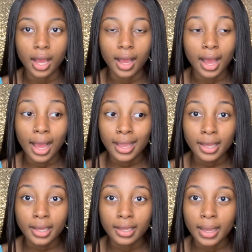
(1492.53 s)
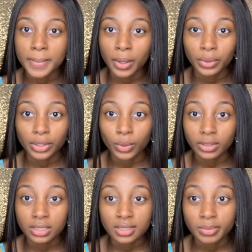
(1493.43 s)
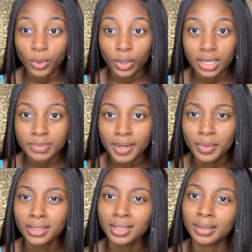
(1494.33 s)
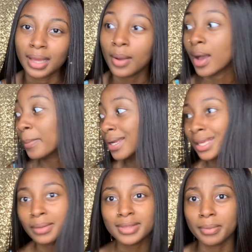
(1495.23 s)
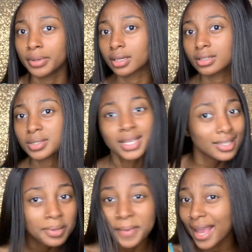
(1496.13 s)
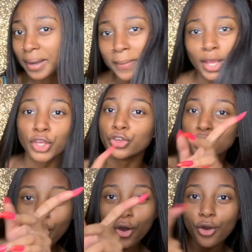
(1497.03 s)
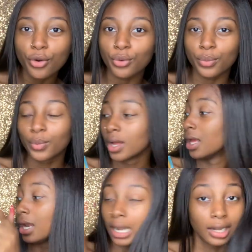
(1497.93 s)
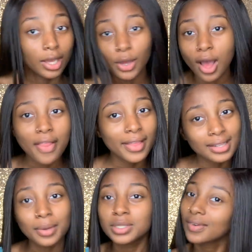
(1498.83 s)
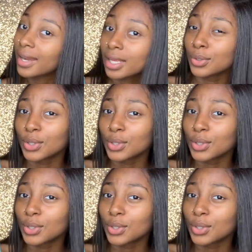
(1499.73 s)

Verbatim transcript: I am not only doing this to be organized, but I'm gonna look, I'm gonna keep that book so I can look back and be like, yo, look at all that that I was writing, you